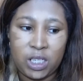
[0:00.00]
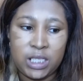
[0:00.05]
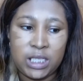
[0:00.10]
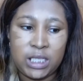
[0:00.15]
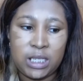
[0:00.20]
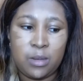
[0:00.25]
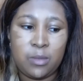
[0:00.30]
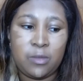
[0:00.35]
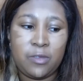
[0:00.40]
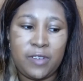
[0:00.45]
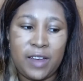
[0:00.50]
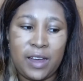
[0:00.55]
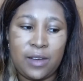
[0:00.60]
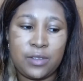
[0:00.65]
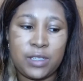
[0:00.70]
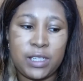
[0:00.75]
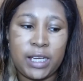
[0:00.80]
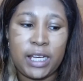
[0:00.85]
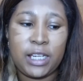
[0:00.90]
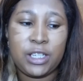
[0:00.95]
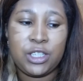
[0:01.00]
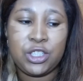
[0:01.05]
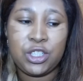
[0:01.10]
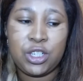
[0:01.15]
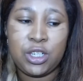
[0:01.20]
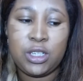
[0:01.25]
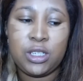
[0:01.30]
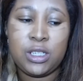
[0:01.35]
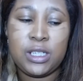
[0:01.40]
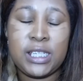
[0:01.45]
some
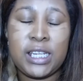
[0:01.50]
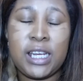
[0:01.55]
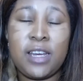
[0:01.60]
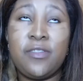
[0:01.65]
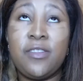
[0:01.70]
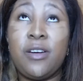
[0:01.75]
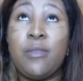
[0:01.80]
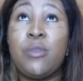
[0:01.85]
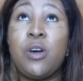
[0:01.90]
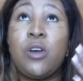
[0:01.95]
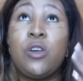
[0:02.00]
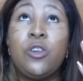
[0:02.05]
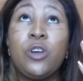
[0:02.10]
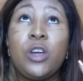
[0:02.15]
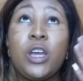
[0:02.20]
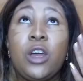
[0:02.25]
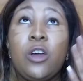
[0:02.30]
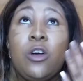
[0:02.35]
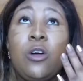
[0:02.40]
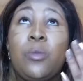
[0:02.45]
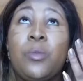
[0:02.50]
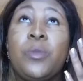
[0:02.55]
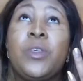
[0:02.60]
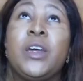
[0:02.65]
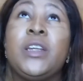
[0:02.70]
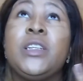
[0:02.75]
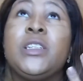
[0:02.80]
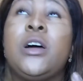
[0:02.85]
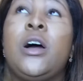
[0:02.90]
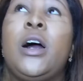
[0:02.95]
foundations, if I'm not looking up
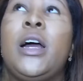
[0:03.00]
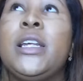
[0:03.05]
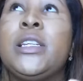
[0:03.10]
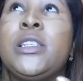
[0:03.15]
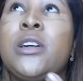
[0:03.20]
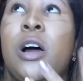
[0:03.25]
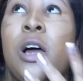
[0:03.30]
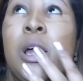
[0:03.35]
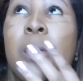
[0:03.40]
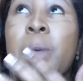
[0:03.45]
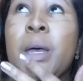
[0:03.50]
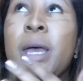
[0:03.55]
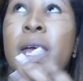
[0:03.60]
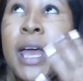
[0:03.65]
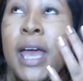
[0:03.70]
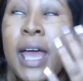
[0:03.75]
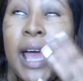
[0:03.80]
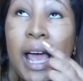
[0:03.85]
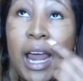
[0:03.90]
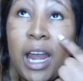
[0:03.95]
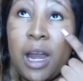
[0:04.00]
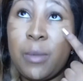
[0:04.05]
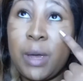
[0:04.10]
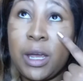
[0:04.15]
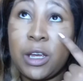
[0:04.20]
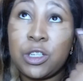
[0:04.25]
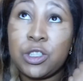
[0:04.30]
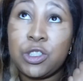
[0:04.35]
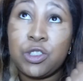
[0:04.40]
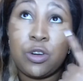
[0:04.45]
the entire time and I
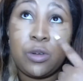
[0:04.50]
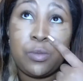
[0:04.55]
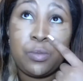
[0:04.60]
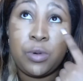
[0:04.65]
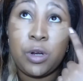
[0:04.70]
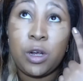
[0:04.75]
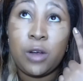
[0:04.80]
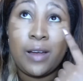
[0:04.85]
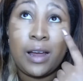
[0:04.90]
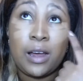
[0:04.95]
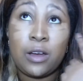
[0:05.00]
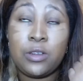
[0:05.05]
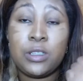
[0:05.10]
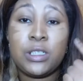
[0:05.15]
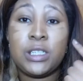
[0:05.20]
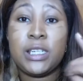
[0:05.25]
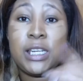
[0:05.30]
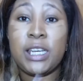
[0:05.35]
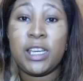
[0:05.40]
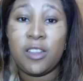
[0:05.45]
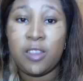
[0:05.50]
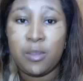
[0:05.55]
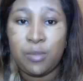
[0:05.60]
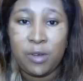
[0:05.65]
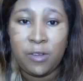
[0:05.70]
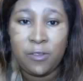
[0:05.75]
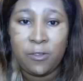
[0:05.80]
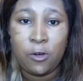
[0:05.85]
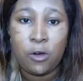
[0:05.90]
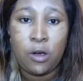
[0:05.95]
make sure I blur out underneath
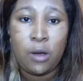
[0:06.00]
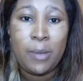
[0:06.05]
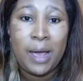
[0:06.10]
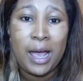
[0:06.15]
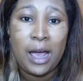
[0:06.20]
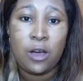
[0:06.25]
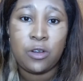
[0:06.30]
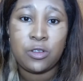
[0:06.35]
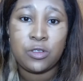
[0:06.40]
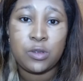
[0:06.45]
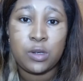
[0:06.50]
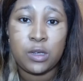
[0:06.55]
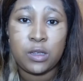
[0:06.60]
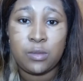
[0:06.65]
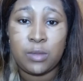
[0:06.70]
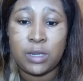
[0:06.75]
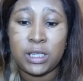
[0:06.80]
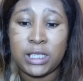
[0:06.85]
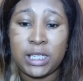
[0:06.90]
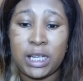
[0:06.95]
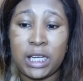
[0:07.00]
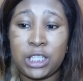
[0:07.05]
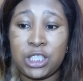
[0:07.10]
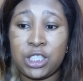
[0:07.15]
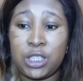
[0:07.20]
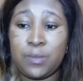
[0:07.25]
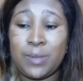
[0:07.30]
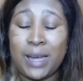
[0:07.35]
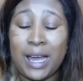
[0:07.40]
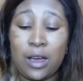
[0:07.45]
before I powder it with my
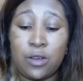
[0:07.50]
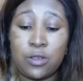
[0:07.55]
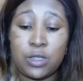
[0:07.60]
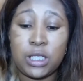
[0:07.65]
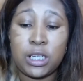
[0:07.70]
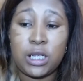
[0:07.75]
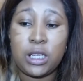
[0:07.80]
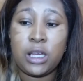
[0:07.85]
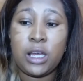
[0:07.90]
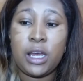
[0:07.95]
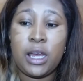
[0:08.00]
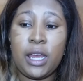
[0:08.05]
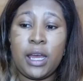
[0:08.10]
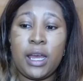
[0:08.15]
Sacha powder,